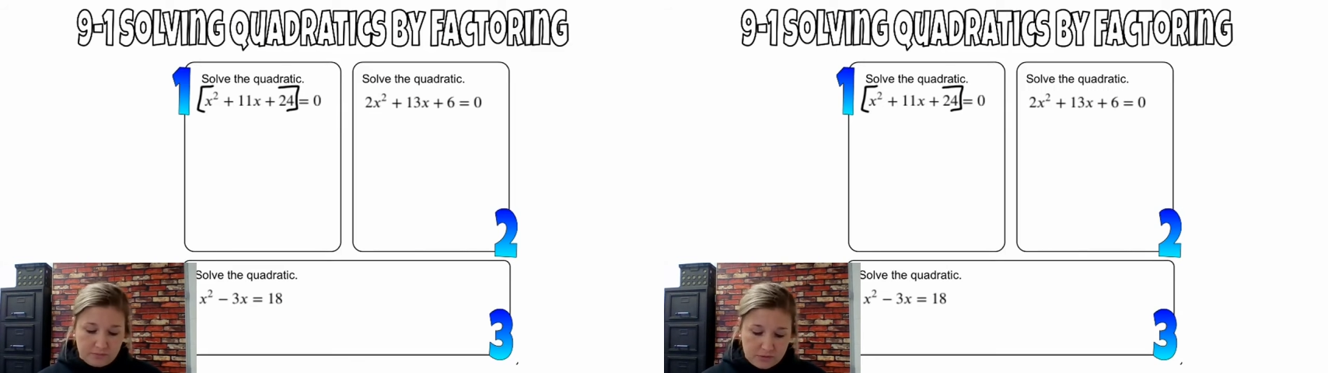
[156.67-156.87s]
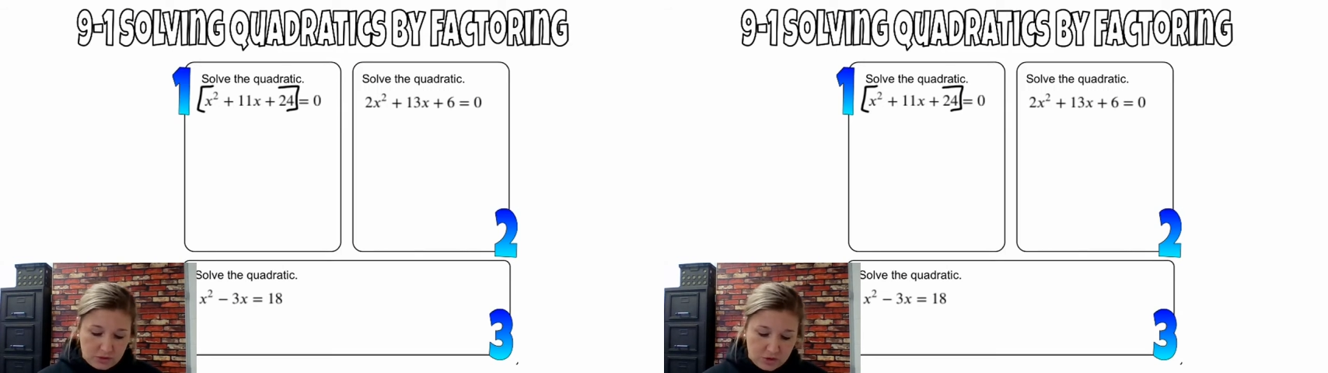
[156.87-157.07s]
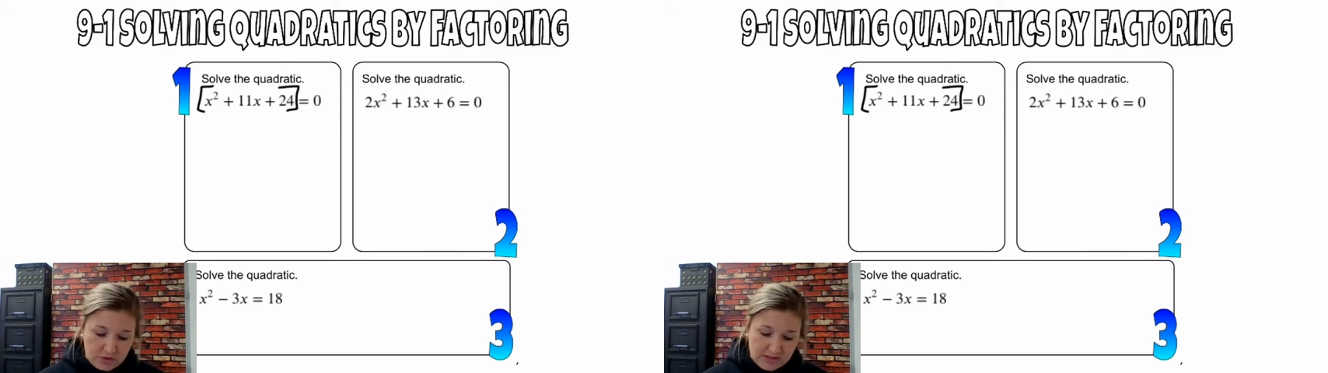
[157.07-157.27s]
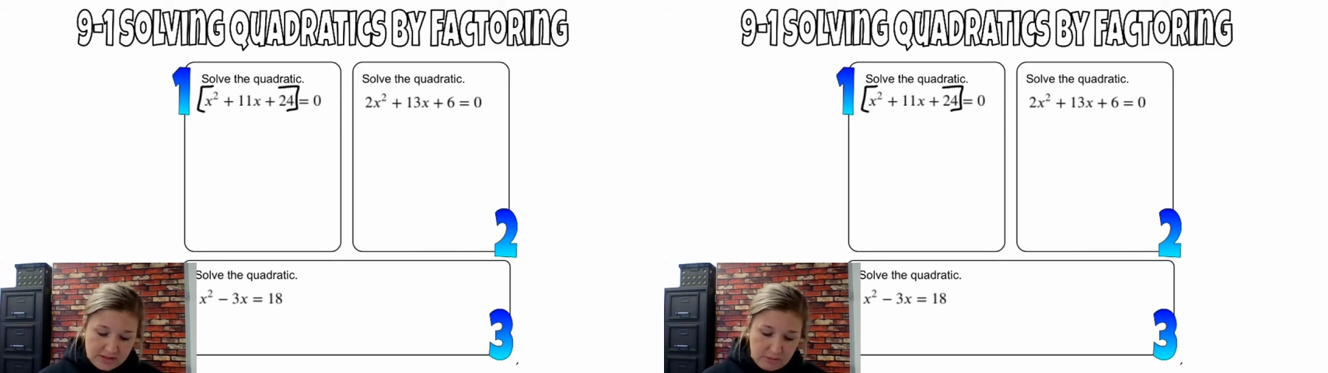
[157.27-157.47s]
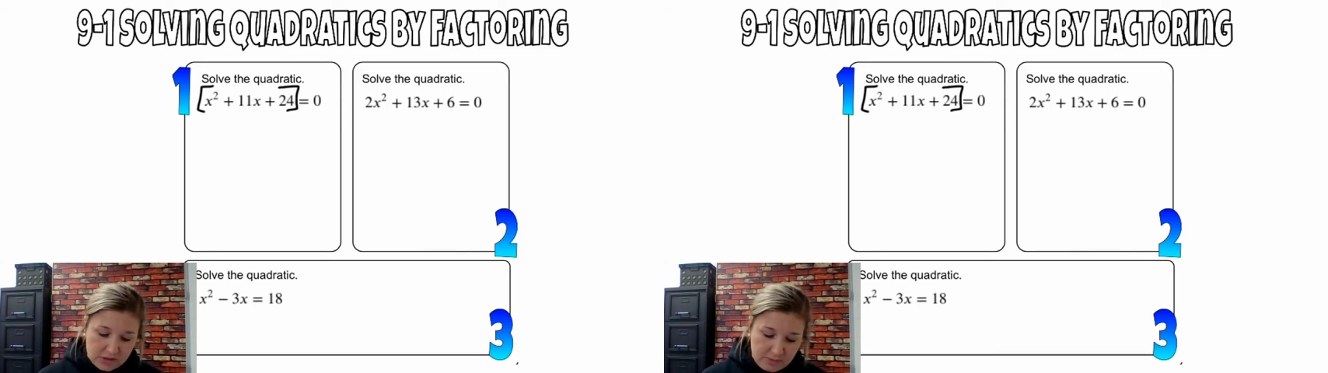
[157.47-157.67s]
So two things
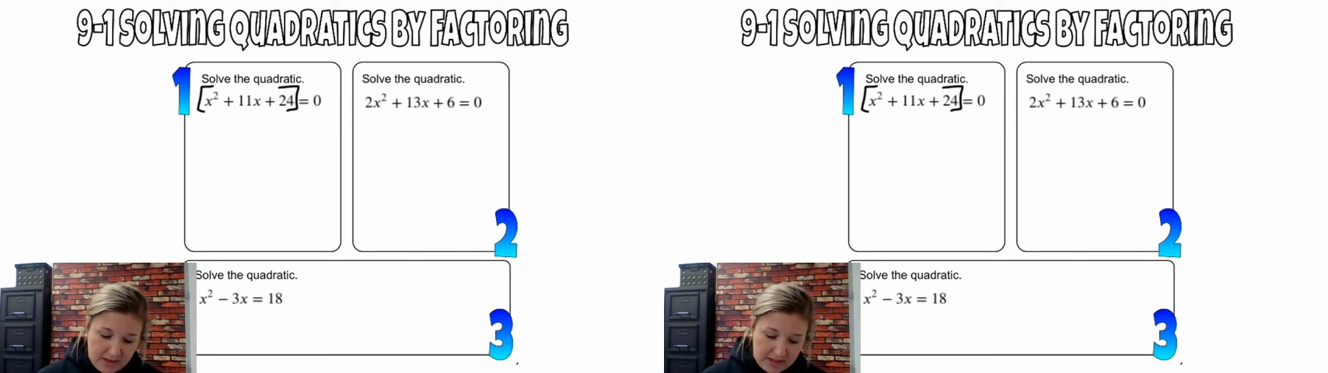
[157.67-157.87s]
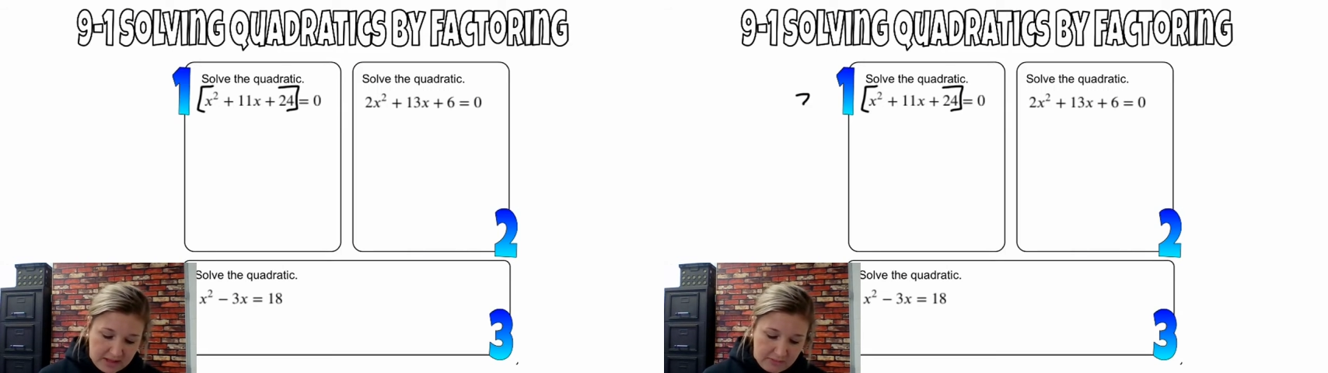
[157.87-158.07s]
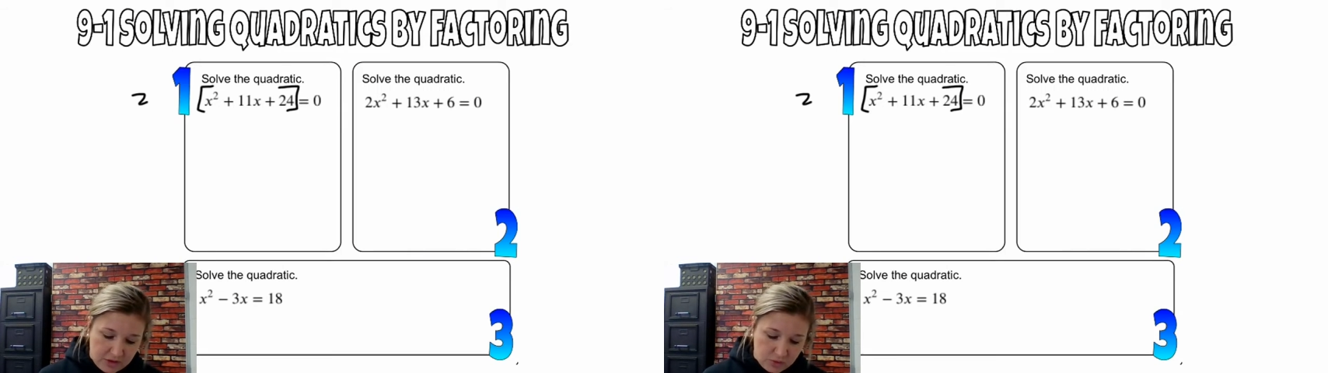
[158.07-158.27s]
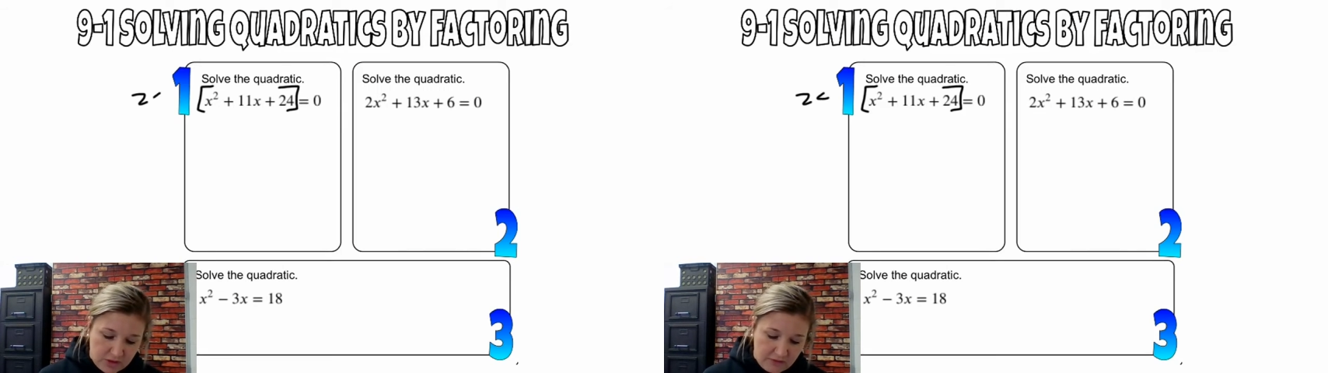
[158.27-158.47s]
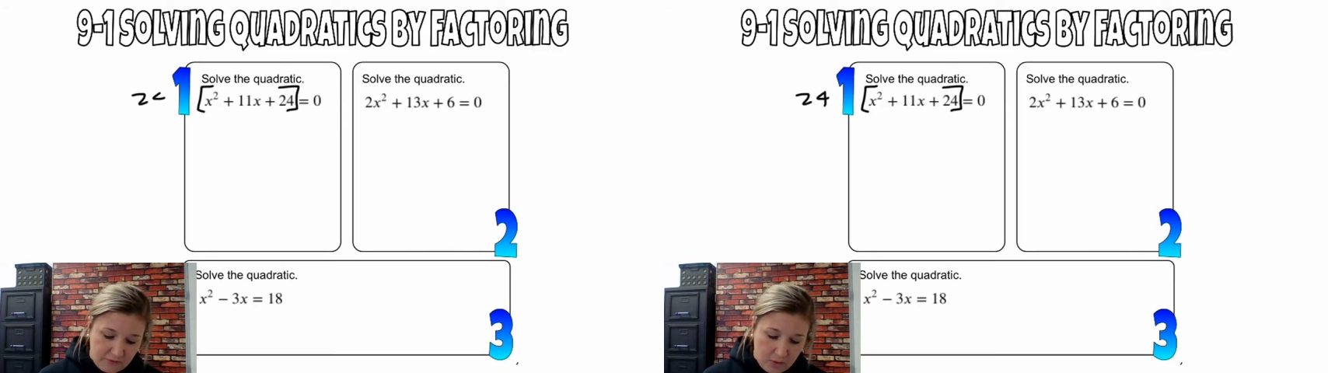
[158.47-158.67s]
that multiply to give me
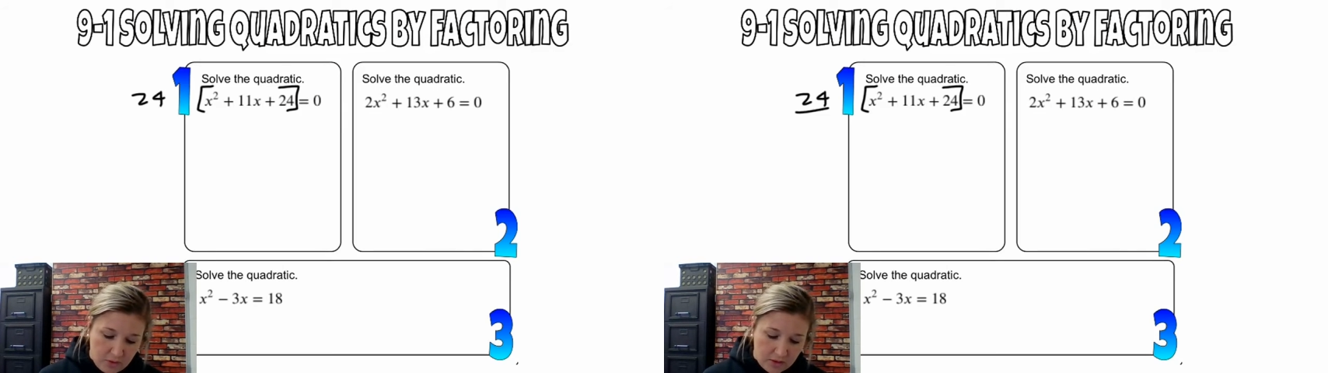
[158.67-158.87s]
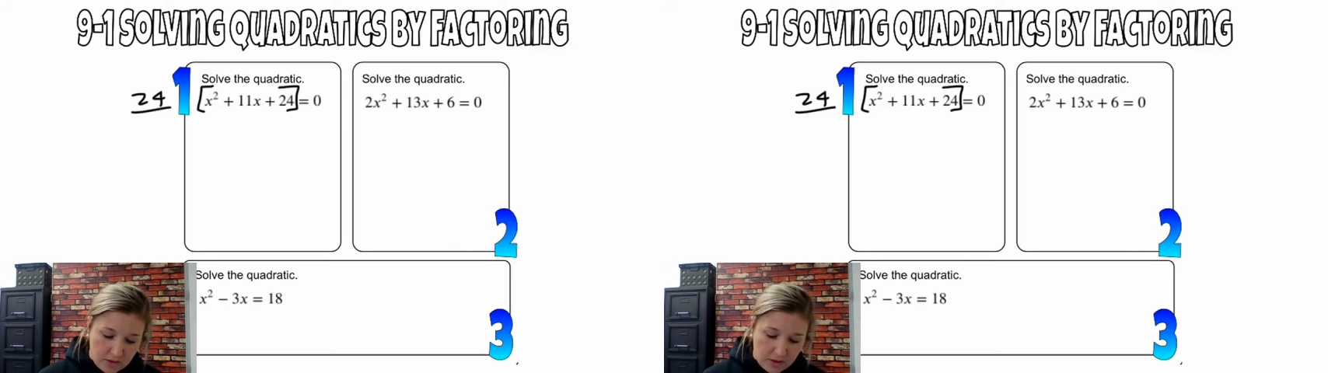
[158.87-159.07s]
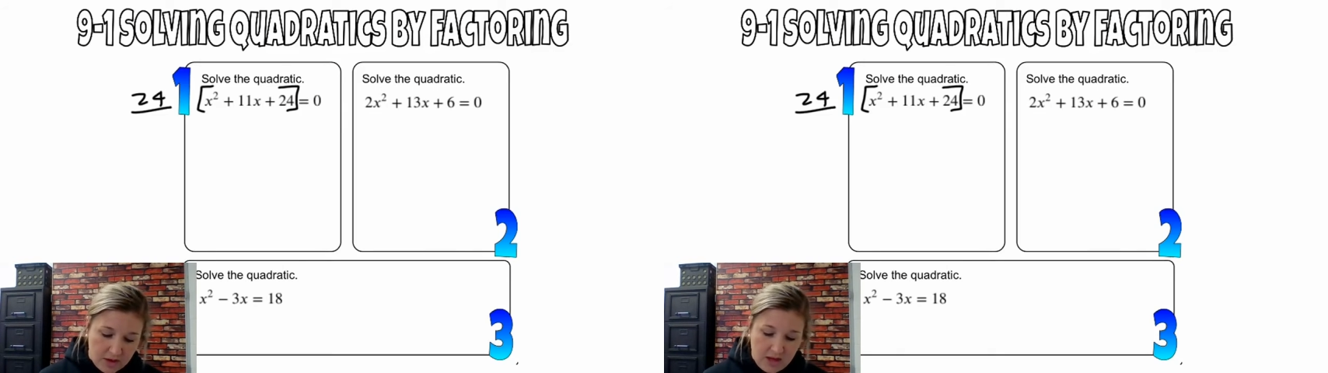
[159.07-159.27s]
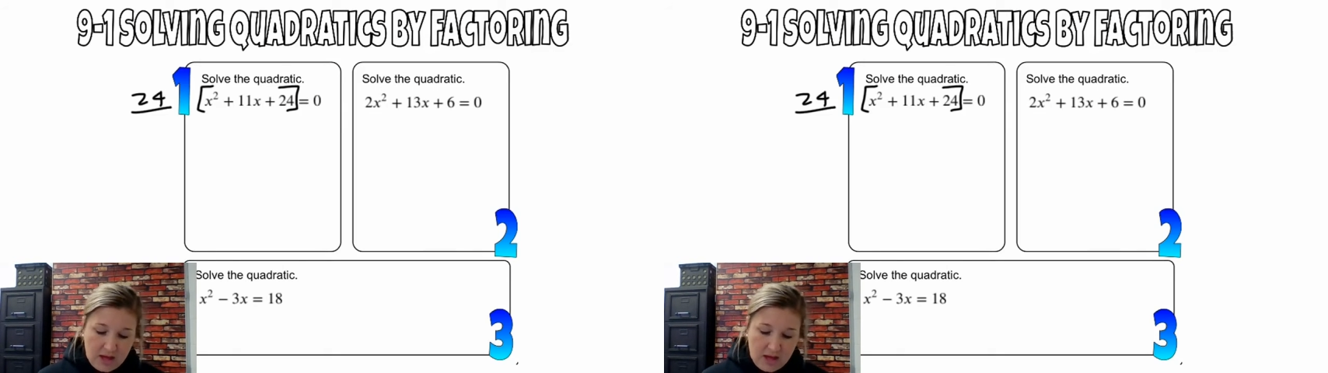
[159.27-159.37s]
24.